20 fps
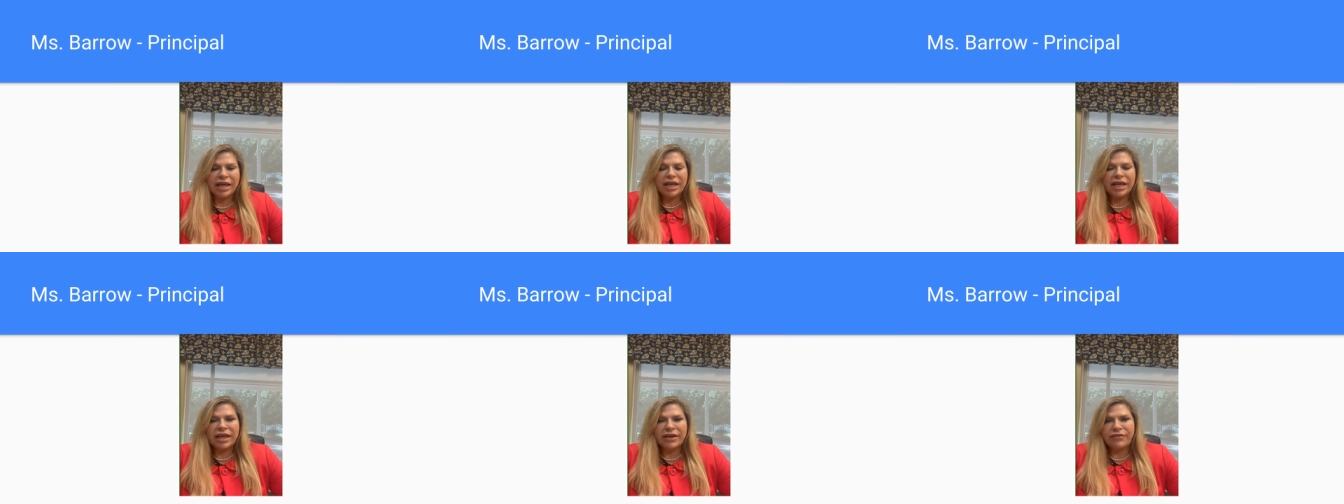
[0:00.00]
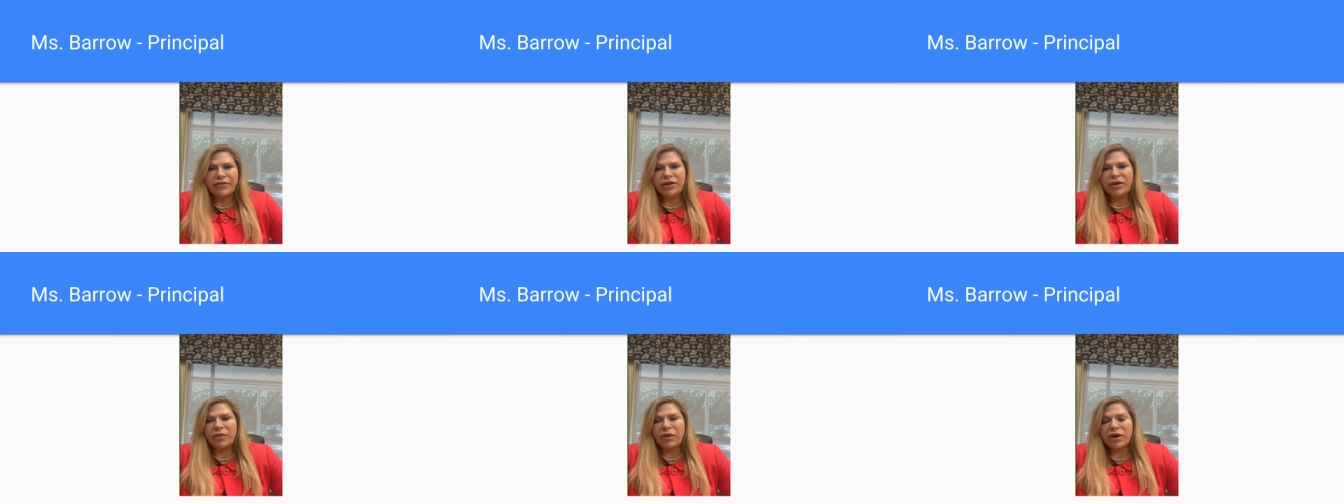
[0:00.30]
if
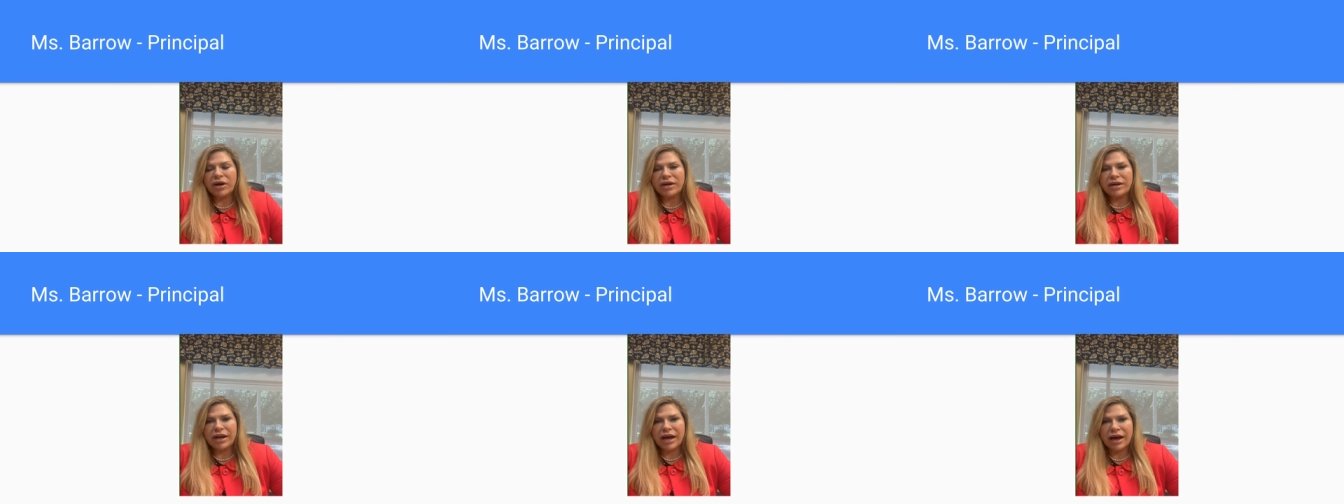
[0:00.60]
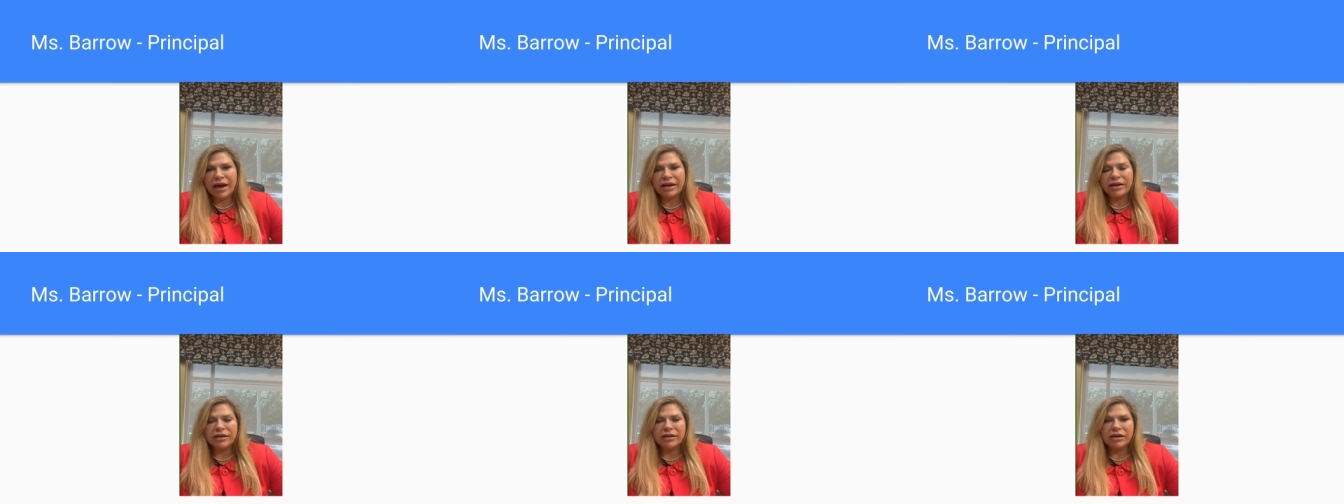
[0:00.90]
you are
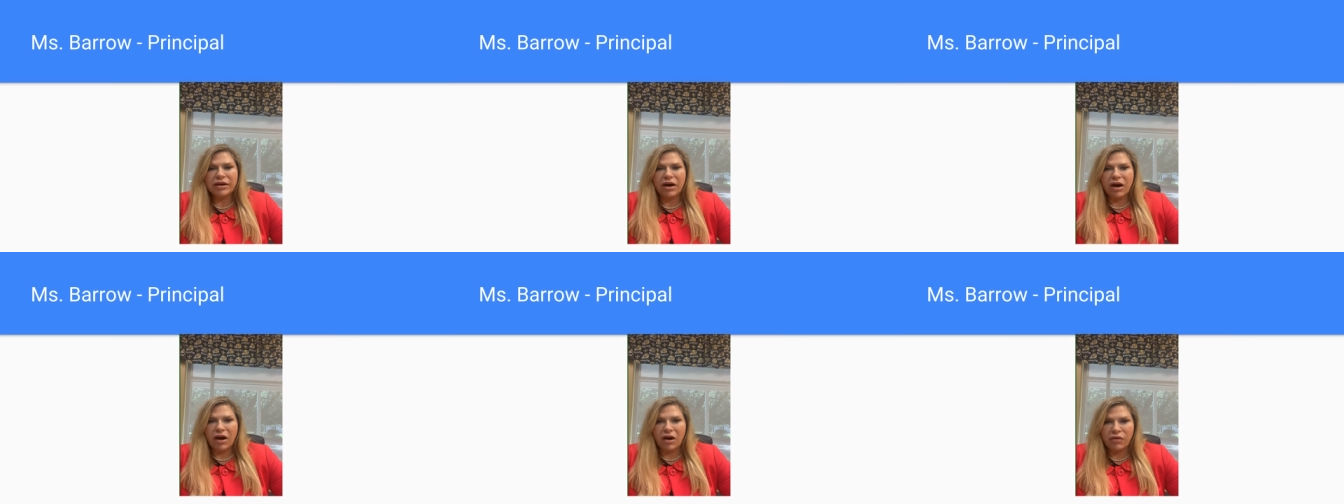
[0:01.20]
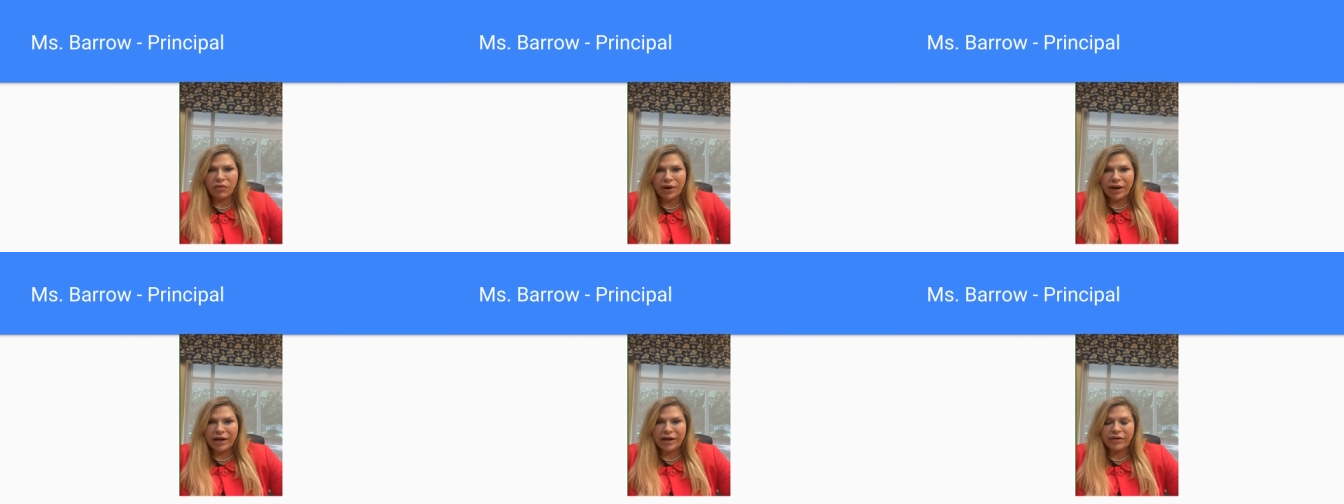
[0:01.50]
not
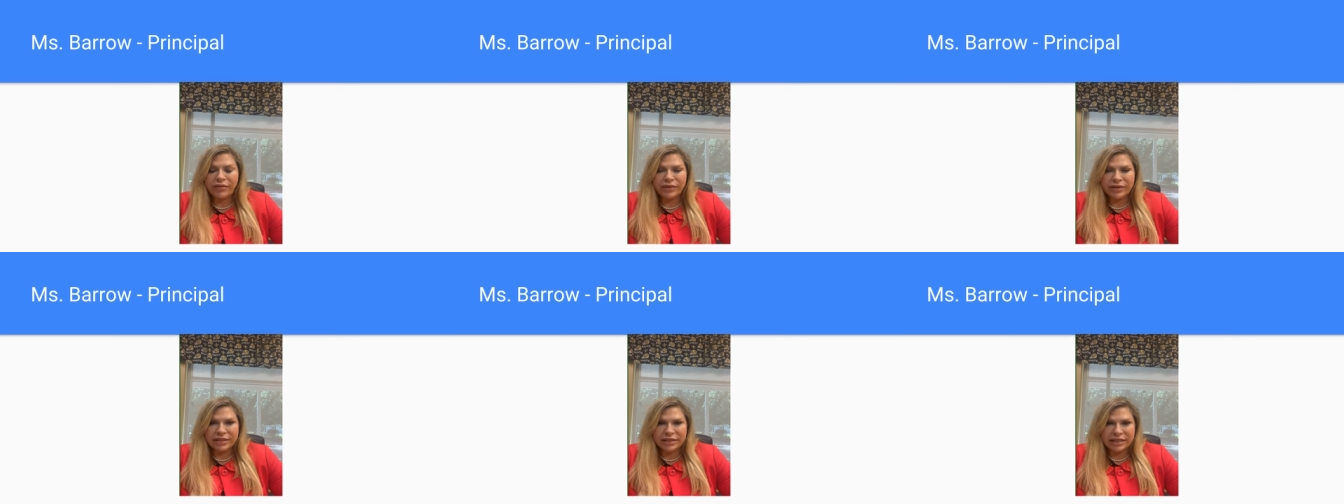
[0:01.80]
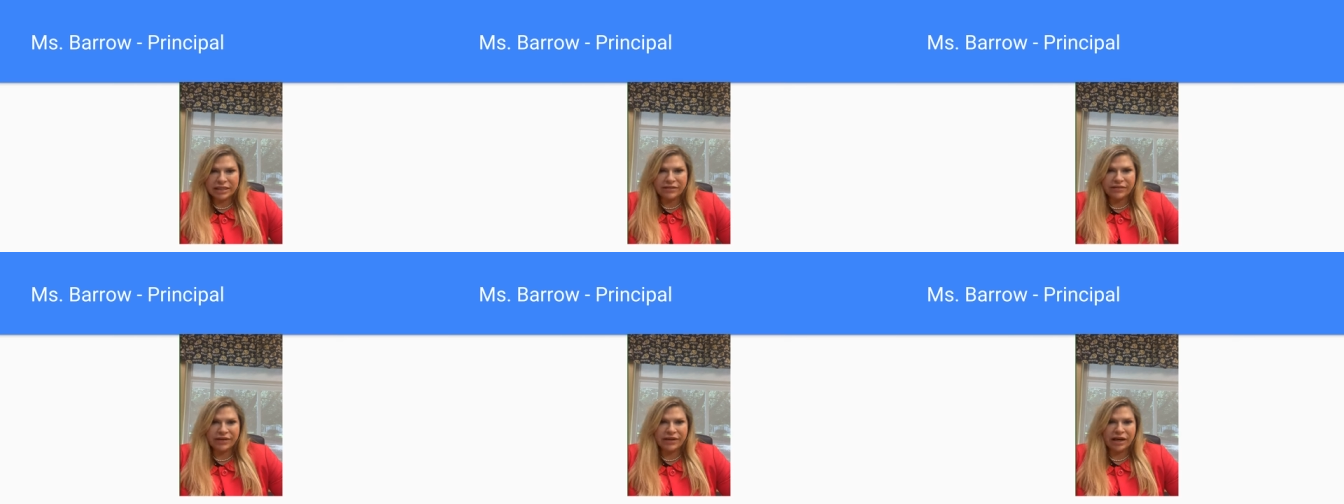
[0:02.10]
already
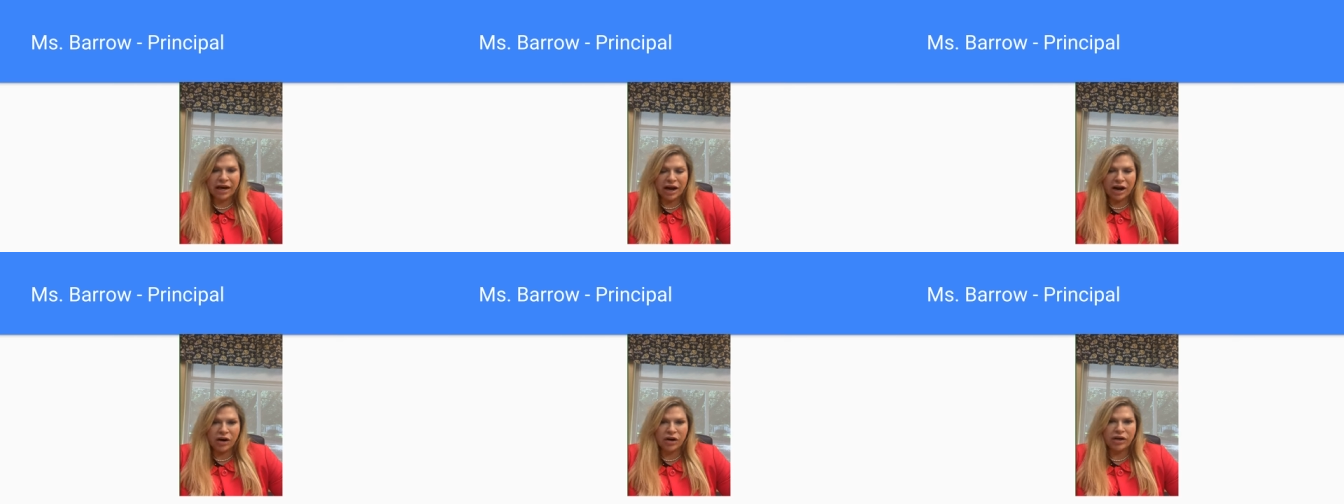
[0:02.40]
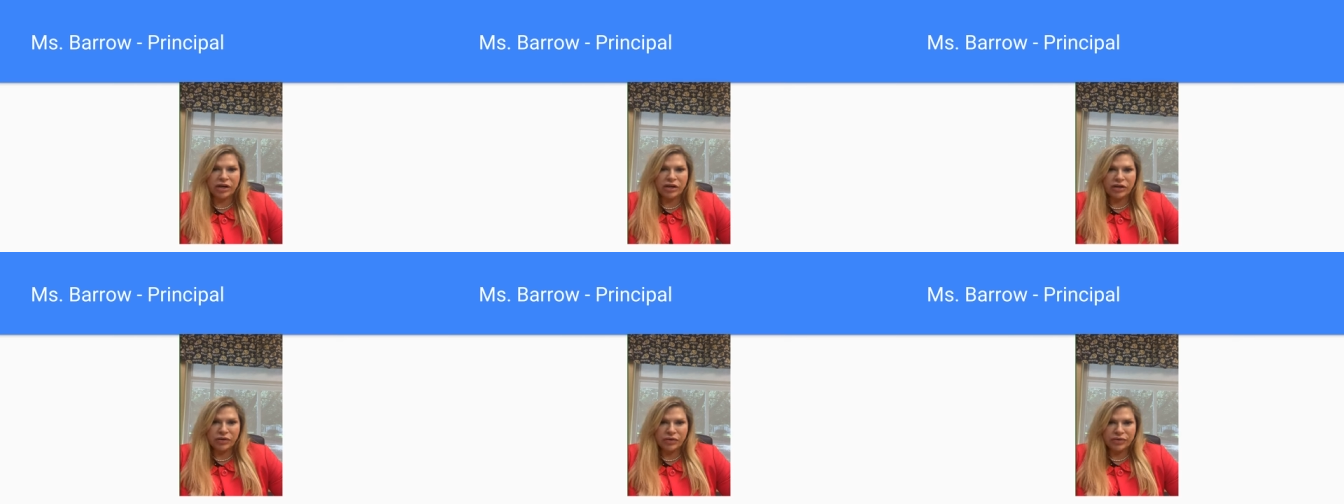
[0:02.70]
receiving our
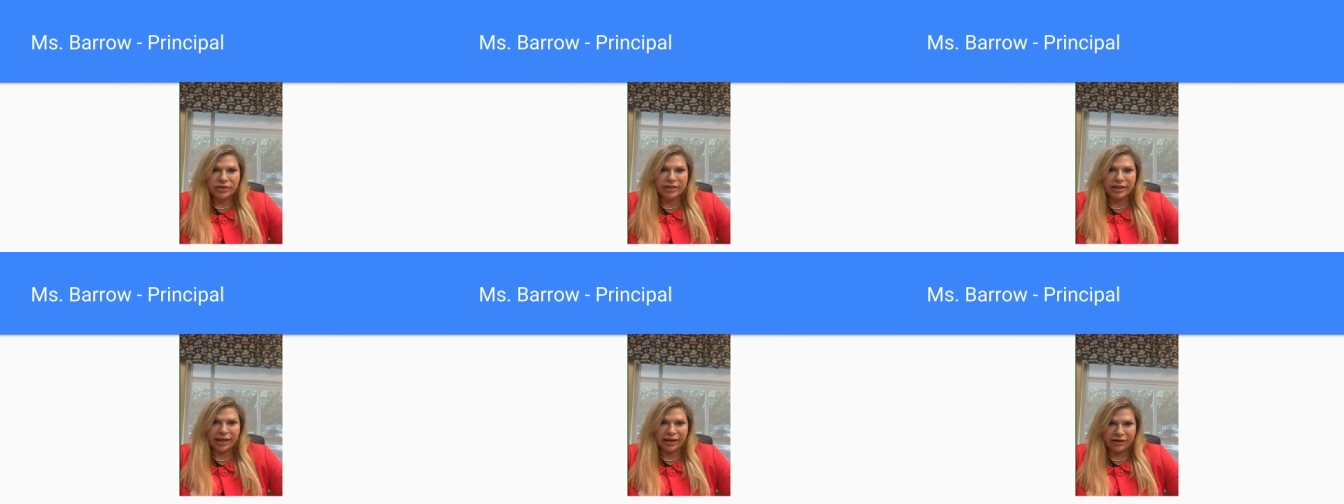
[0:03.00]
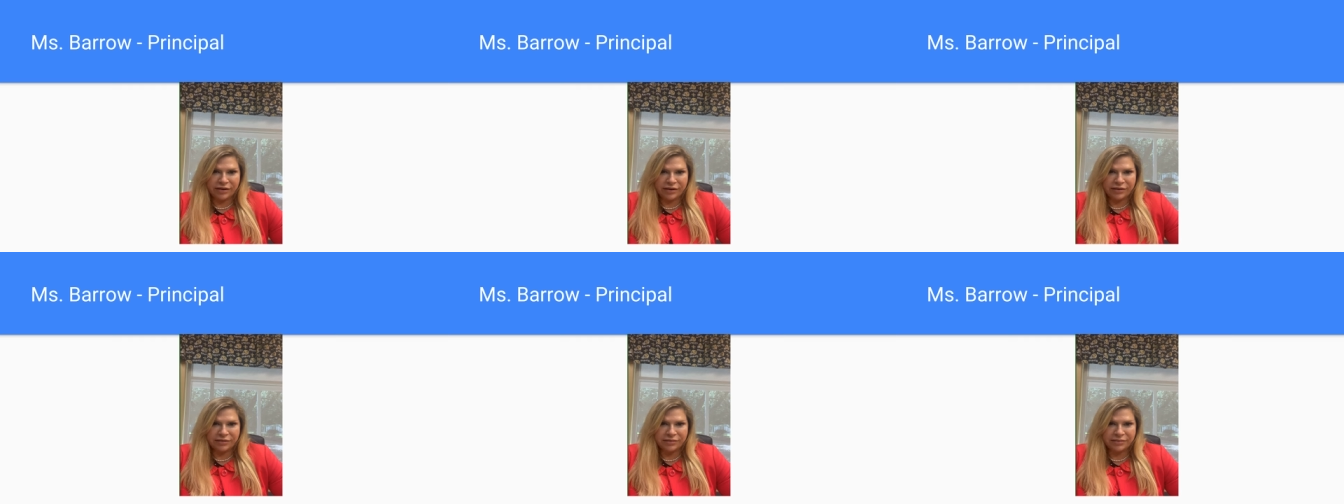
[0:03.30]

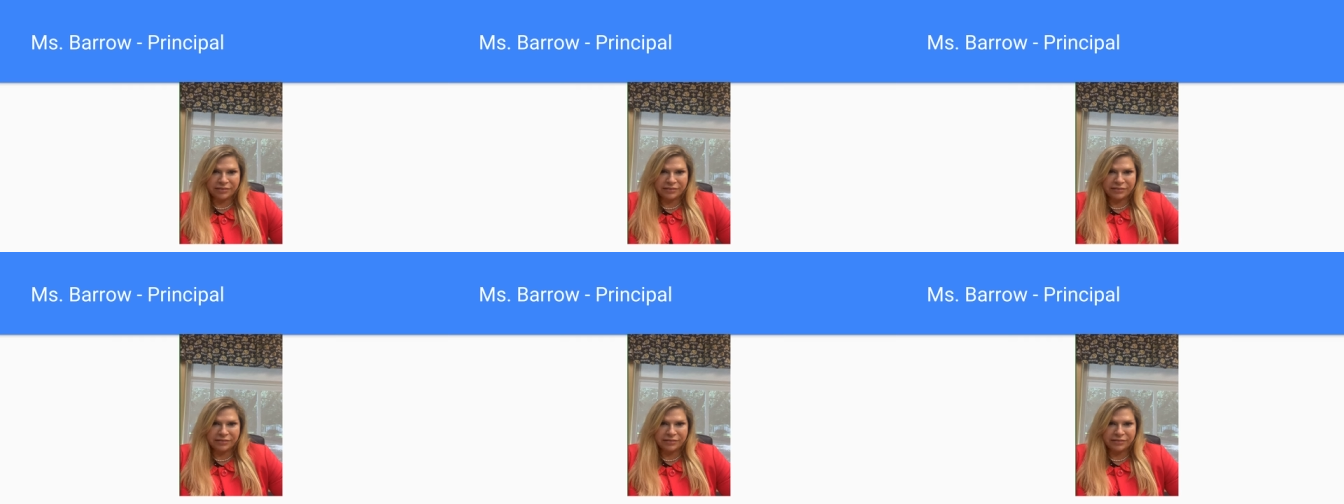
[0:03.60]
newsletter.